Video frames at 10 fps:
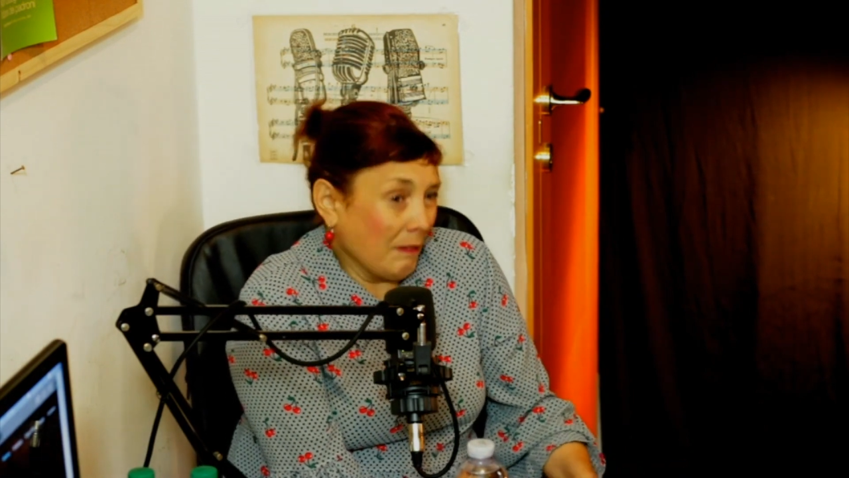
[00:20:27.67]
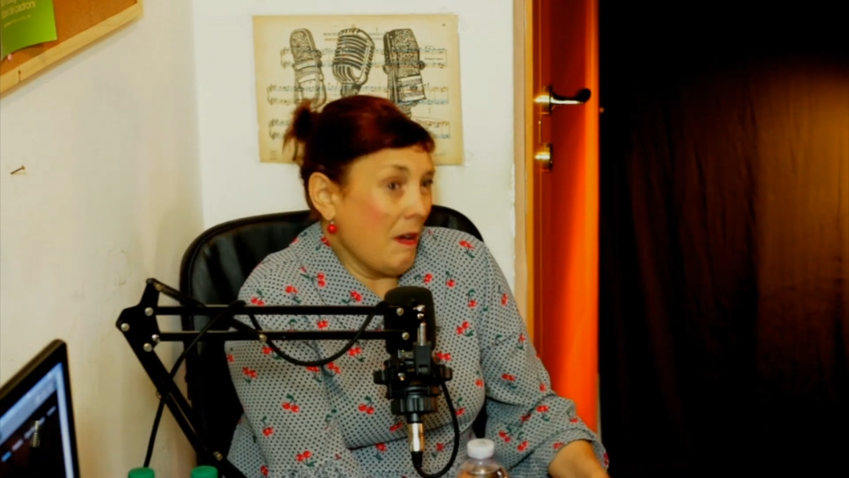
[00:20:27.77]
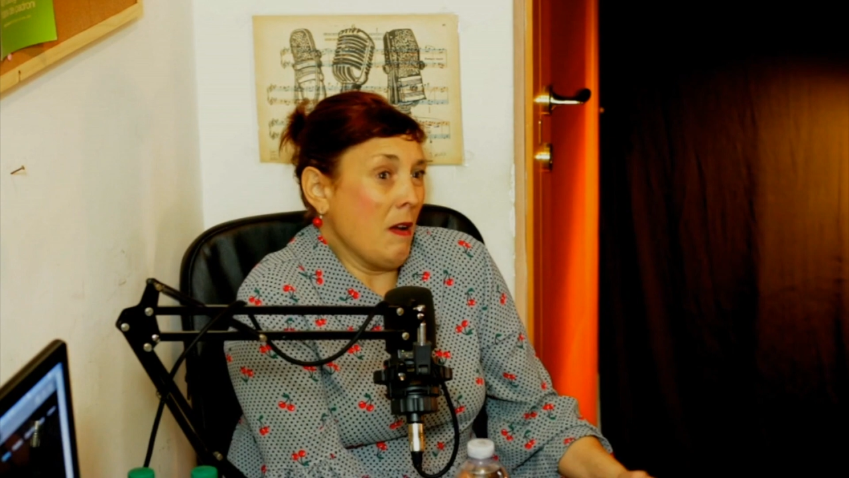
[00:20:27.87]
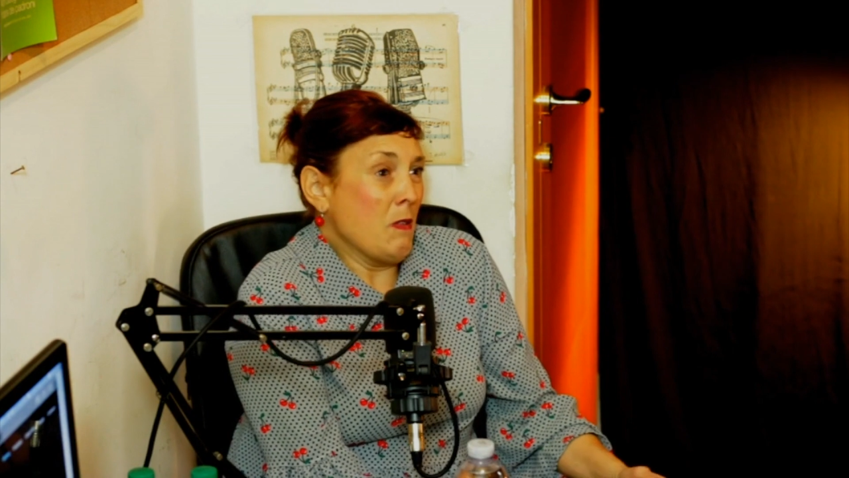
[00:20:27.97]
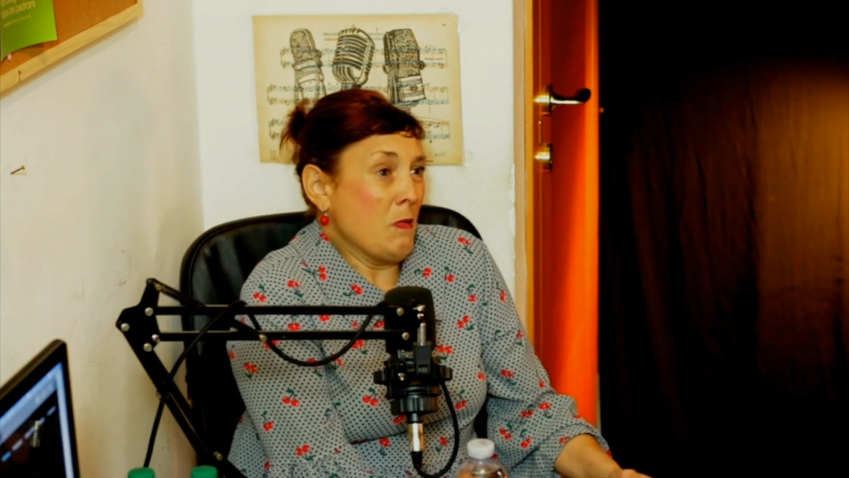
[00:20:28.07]

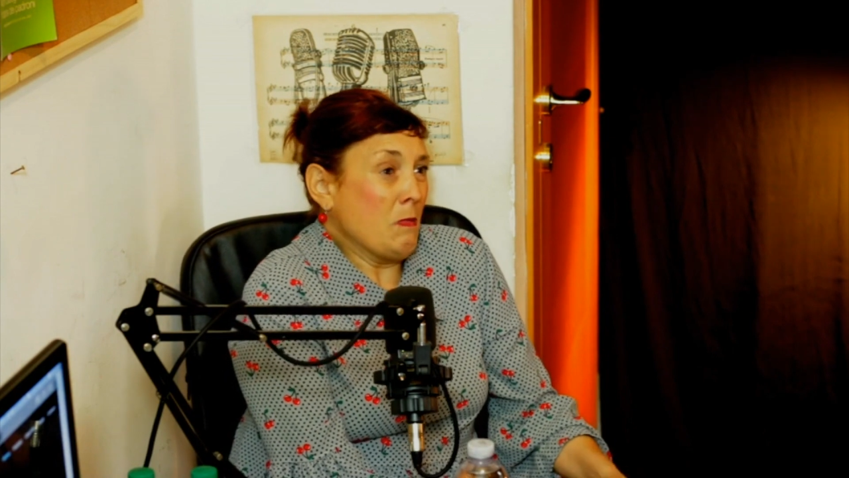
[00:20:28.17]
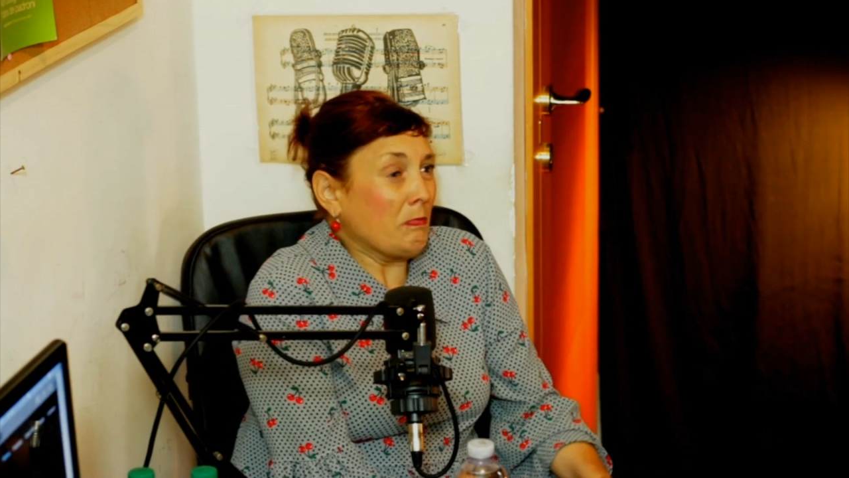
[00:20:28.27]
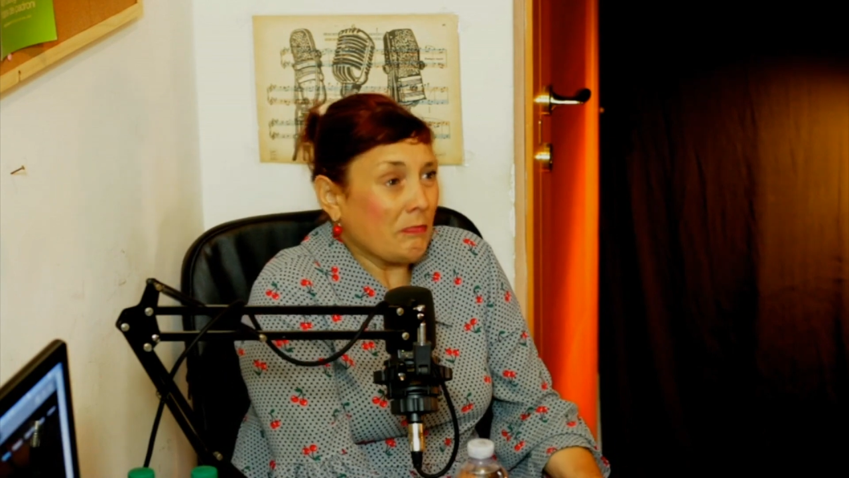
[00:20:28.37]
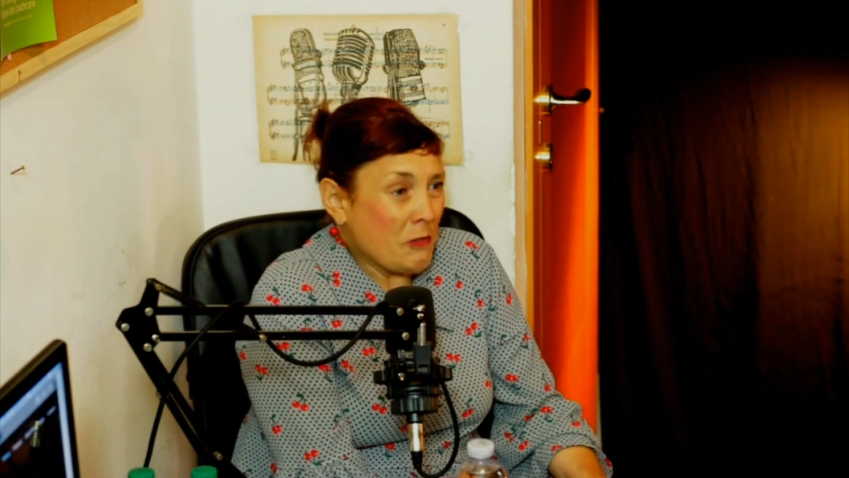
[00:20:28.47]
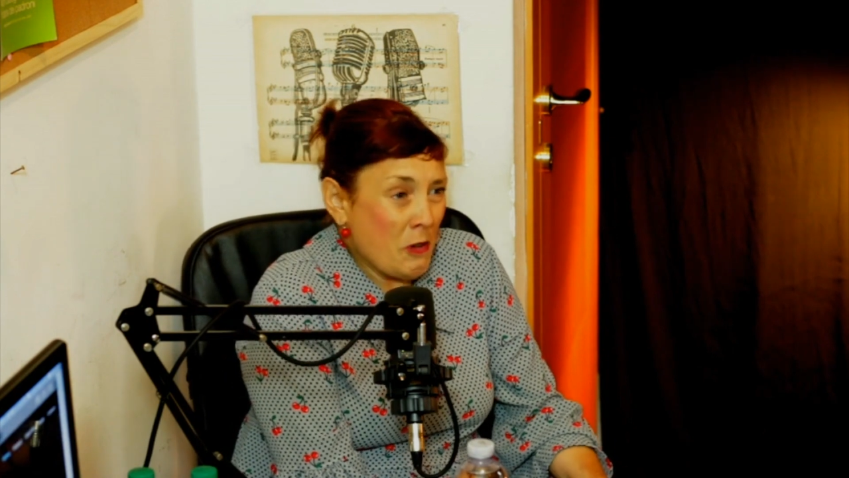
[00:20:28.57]
I don't know,
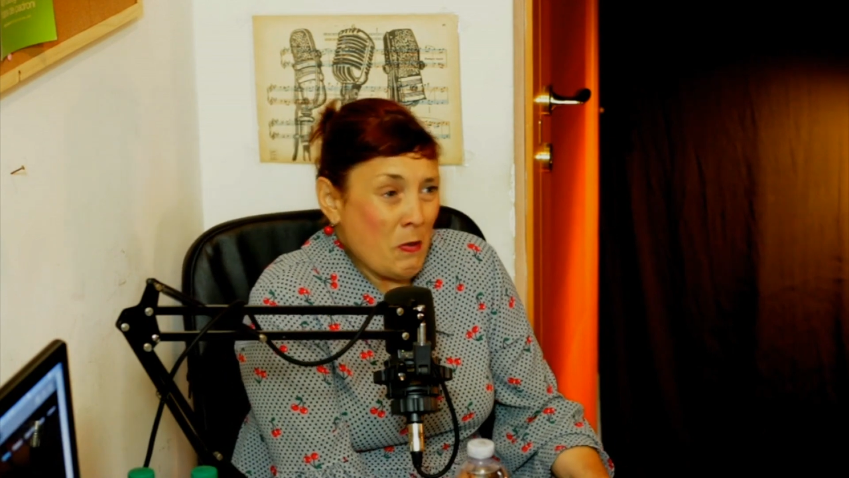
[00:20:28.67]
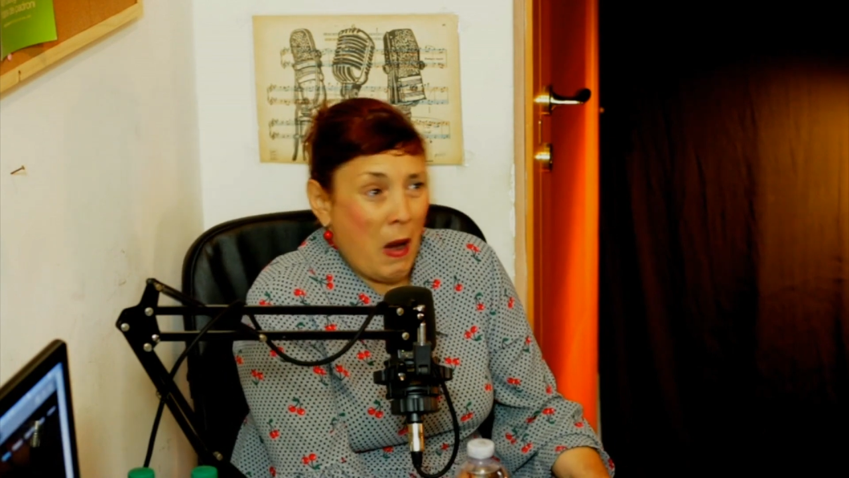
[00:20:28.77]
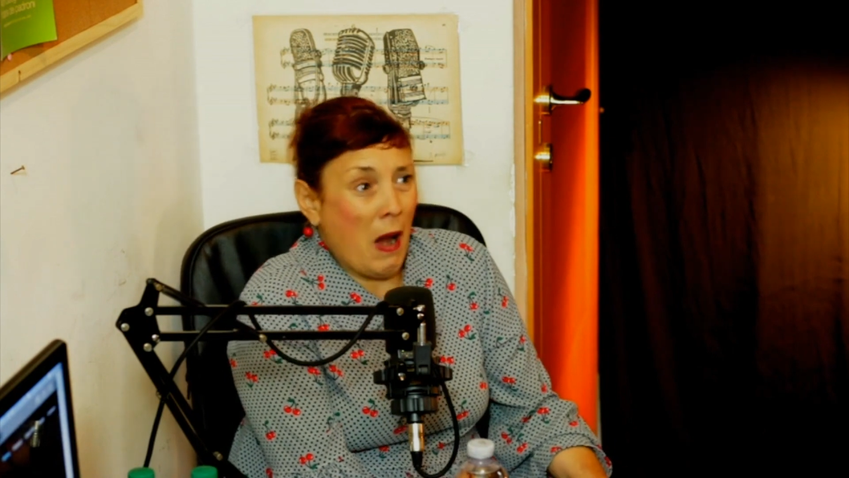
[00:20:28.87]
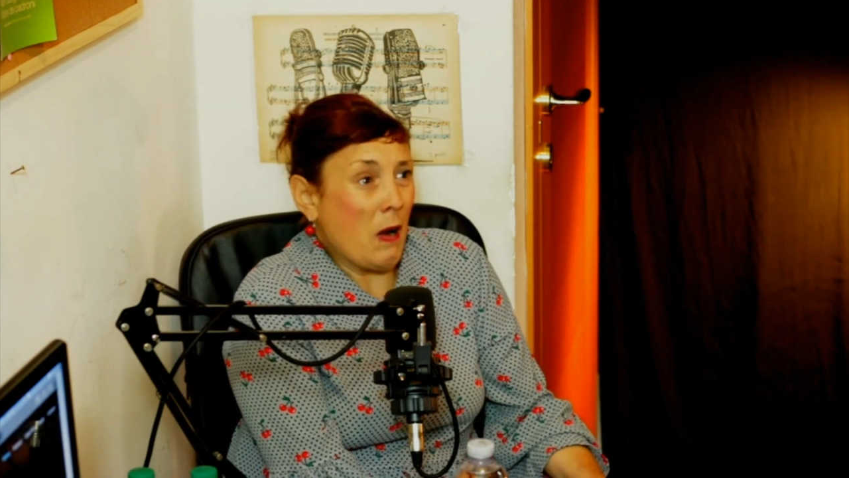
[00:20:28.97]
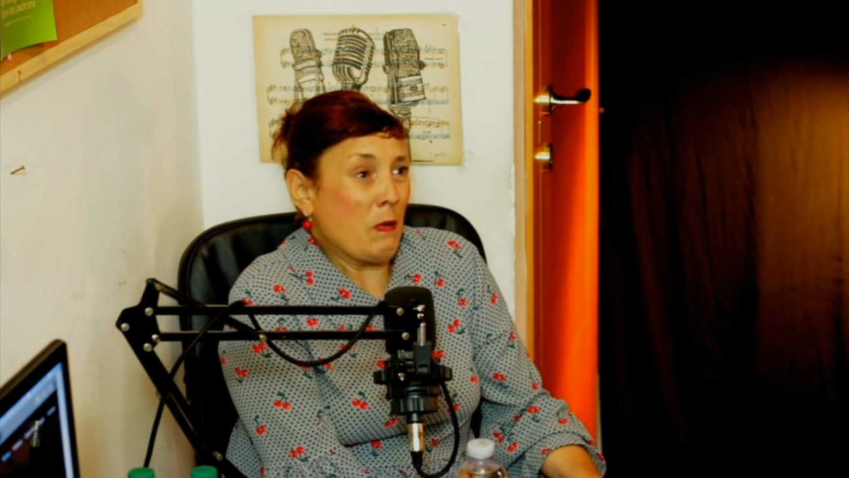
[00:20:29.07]
do
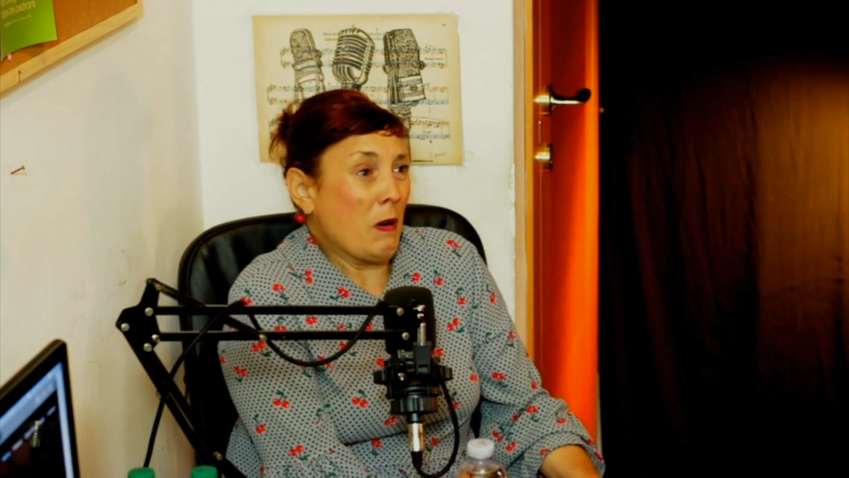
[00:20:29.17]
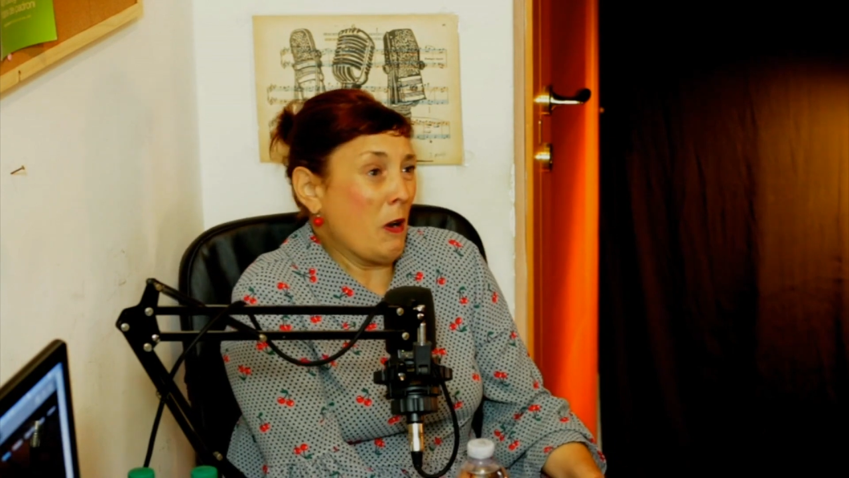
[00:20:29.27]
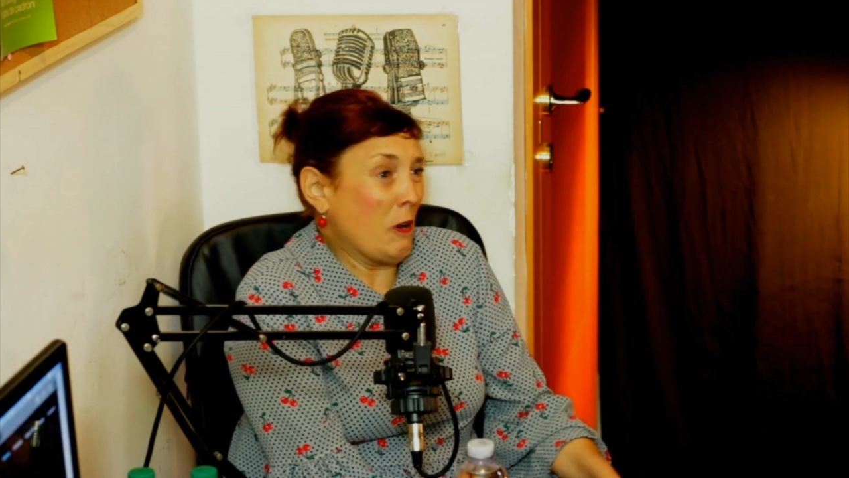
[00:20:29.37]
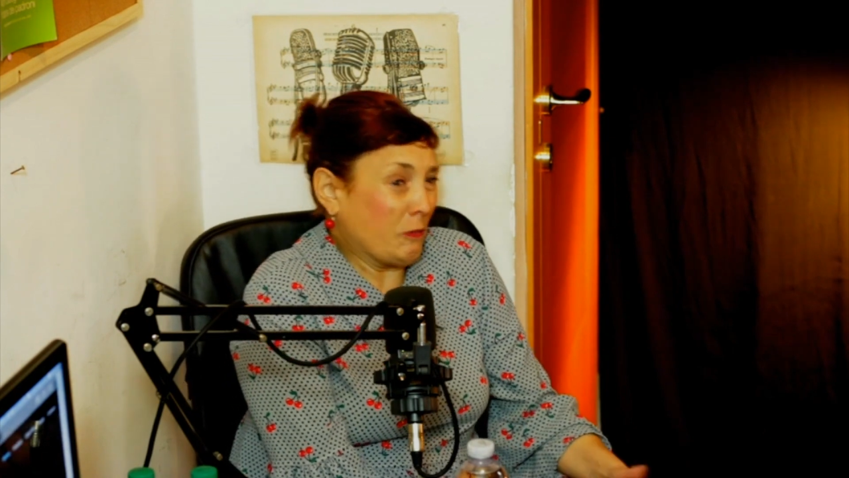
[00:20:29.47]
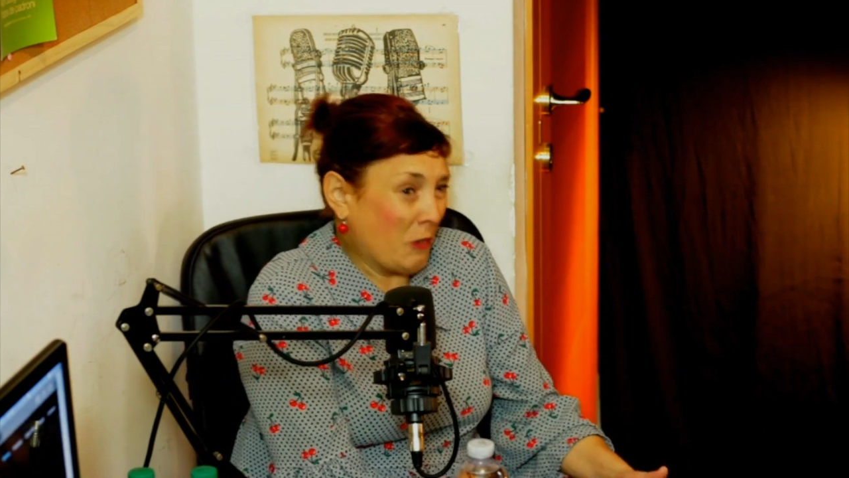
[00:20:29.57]
heroin
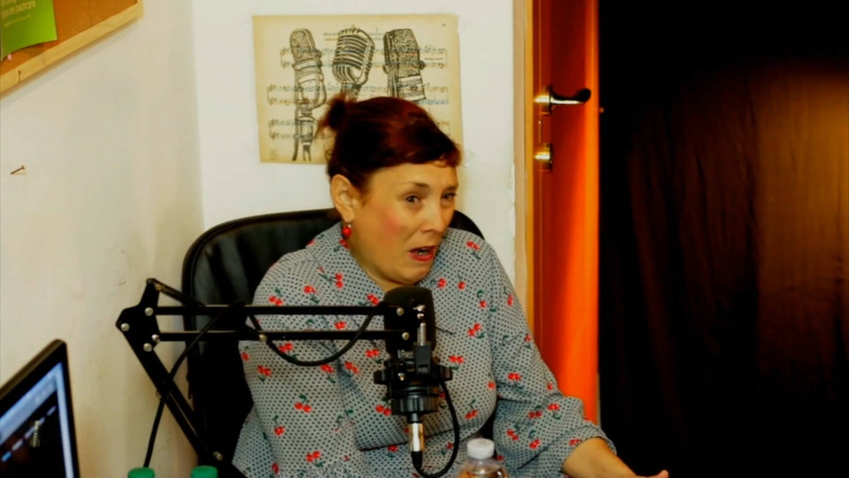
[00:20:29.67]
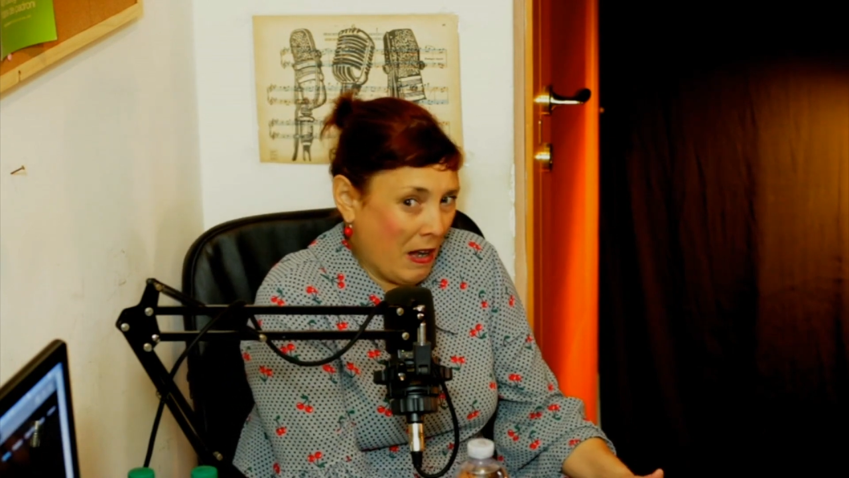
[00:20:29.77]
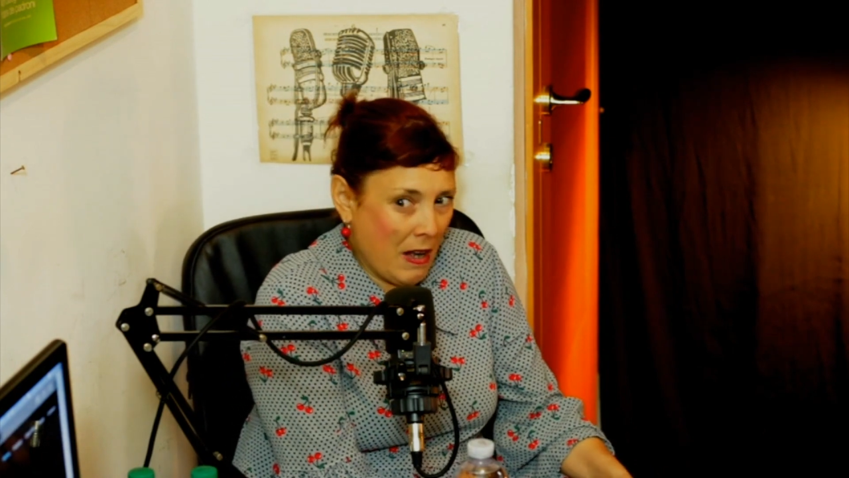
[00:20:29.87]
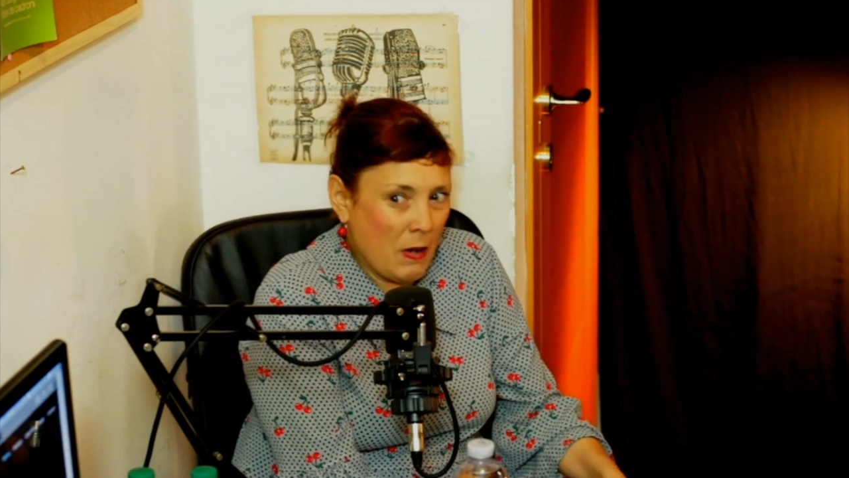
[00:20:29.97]
on a Friday night.